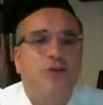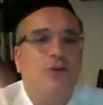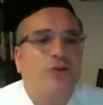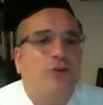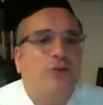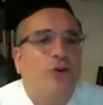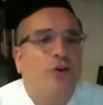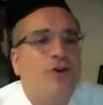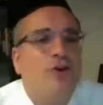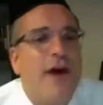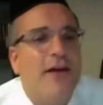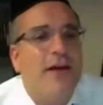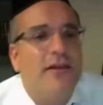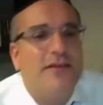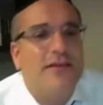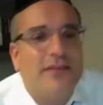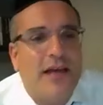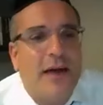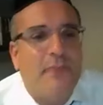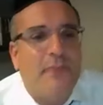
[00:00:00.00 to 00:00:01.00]
turn around and
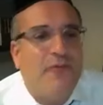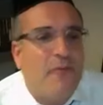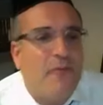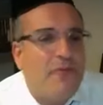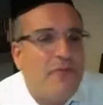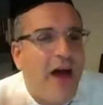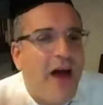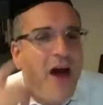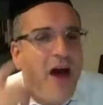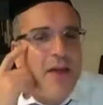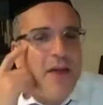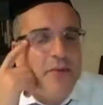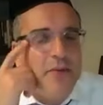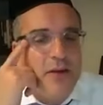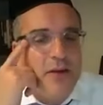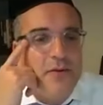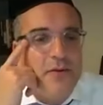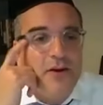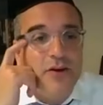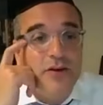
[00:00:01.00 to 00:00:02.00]
say, I'm from now on, I'm
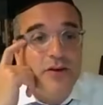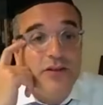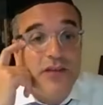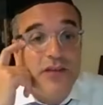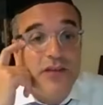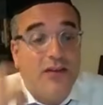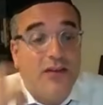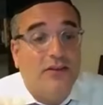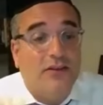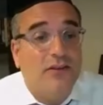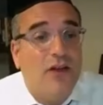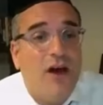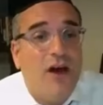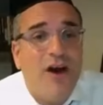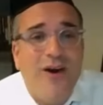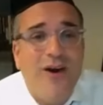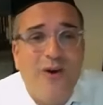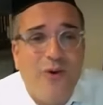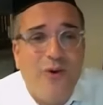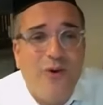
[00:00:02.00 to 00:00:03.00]
going to be a good kid.
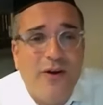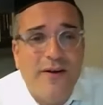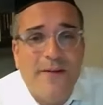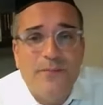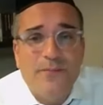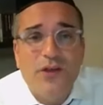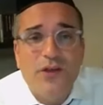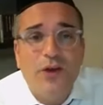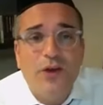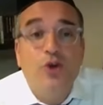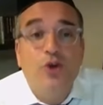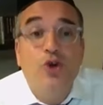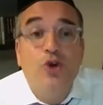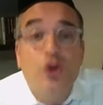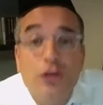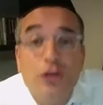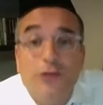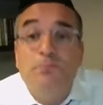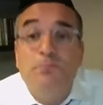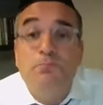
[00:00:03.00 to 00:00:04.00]
No.
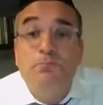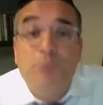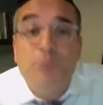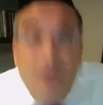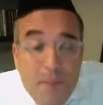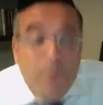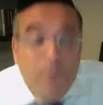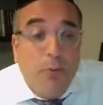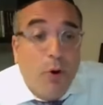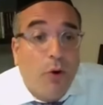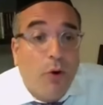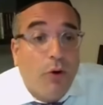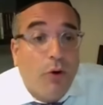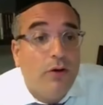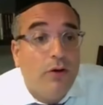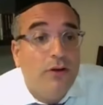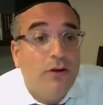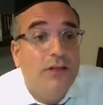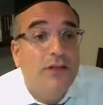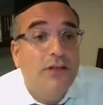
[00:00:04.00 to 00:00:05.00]
Good people
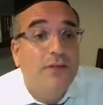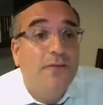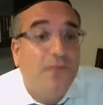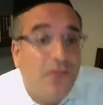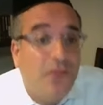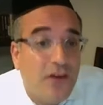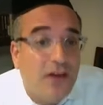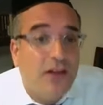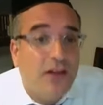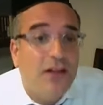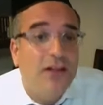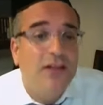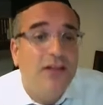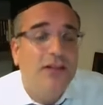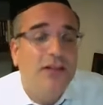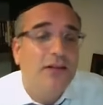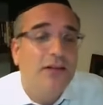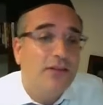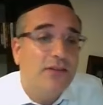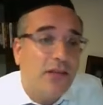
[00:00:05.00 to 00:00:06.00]
feel
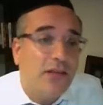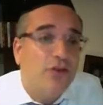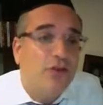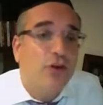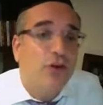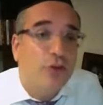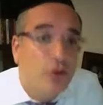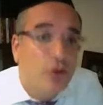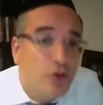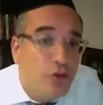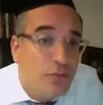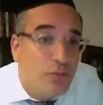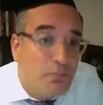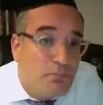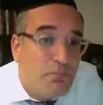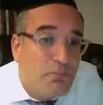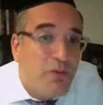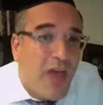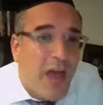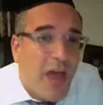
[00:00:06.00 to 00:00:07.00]
that they're
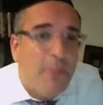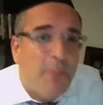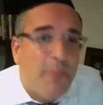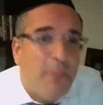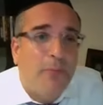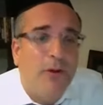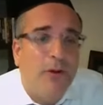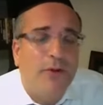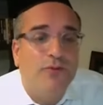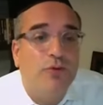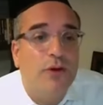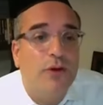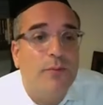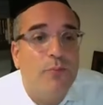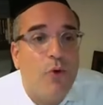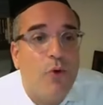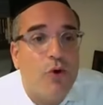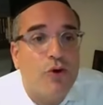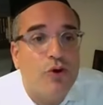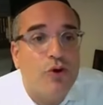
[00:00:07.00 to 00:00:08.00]
capable of doing
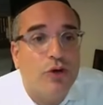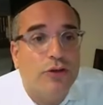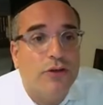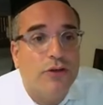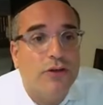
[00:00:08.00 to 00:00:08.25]
more good.